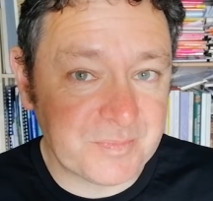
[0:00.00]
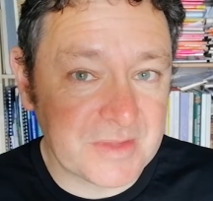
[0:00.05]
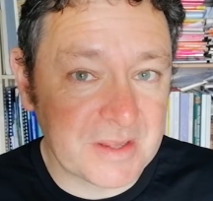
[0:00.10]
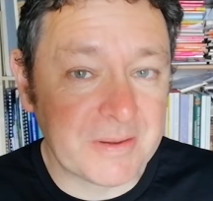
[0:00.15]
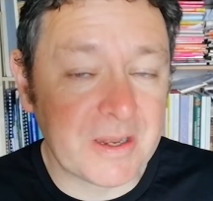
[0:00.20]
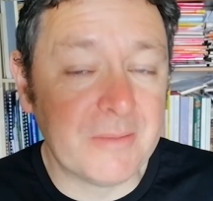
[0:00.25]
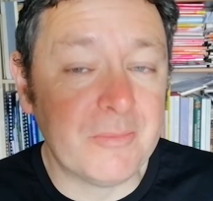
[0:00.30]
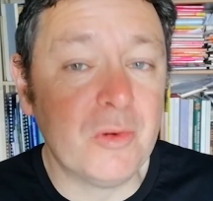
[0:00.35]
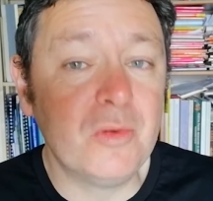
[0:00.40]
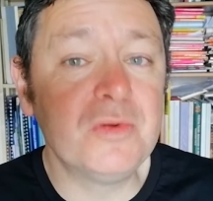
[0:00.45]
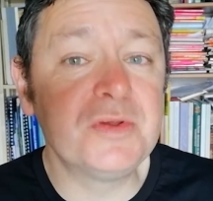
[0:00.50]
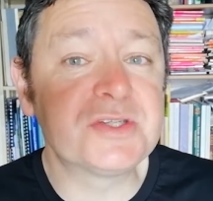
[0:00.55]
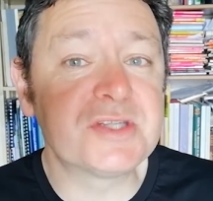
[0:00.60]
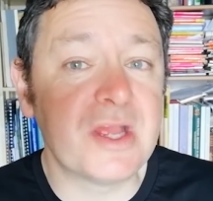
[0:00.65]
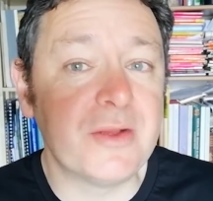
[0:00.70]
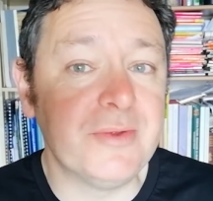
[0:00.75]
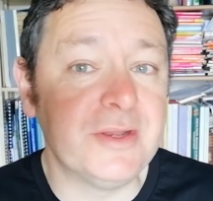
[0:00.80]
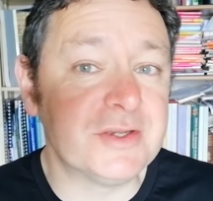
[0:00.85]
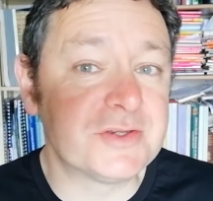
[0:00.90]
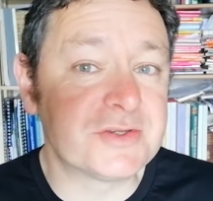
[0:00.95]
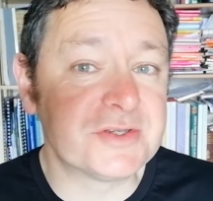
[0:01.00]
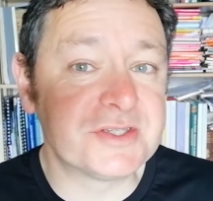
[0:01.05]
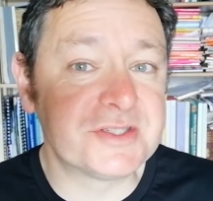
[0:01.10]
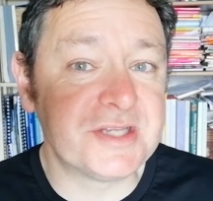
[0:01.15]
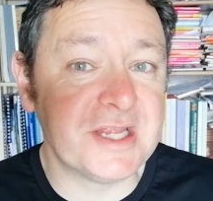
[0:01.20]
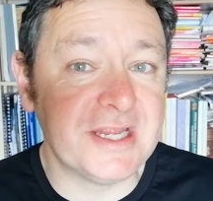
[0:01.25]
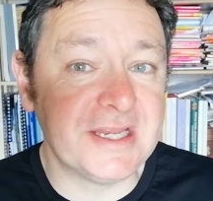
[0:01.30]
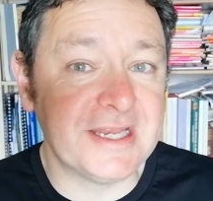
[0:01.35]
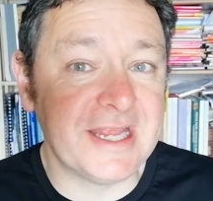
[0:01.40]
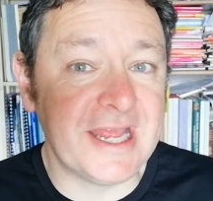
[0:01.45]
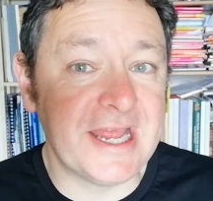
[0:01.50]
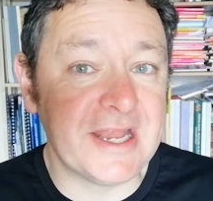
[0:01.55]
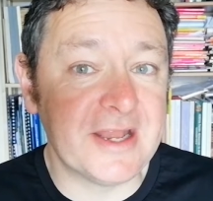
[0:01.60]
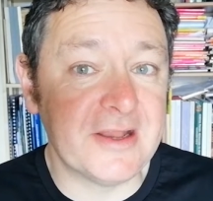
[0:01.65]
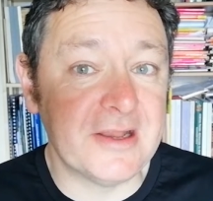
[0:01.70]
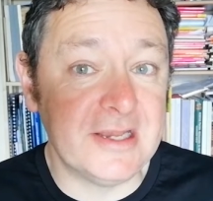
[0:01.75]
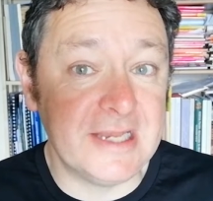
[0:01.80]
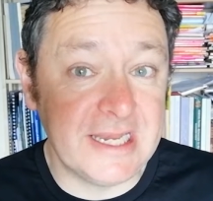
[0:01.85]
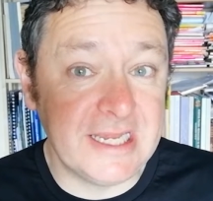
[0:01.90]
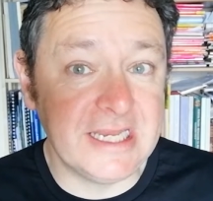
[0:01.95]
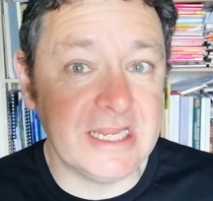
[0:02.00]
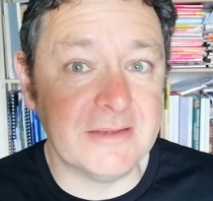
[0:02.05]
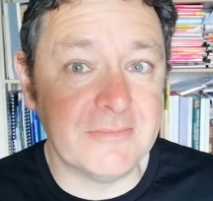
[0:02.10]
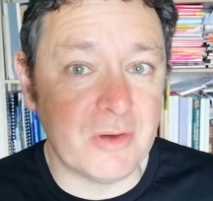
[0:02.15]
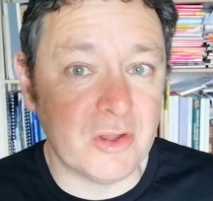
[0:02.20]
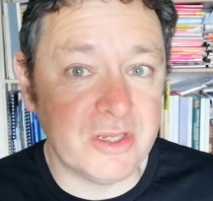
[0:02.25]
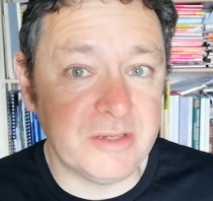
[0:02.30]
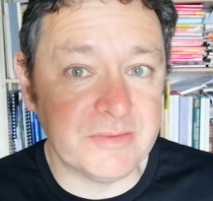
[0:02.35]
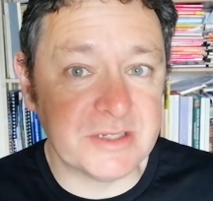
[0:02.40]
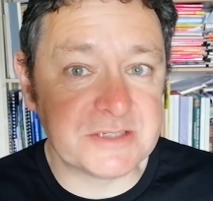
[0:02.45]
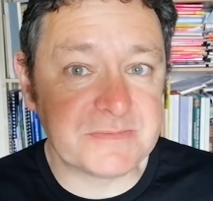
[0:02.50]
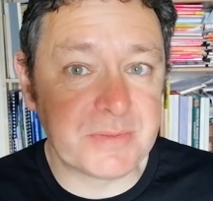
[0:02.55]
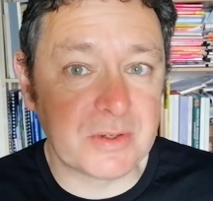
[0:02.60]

but I'm also interested in linear monuments,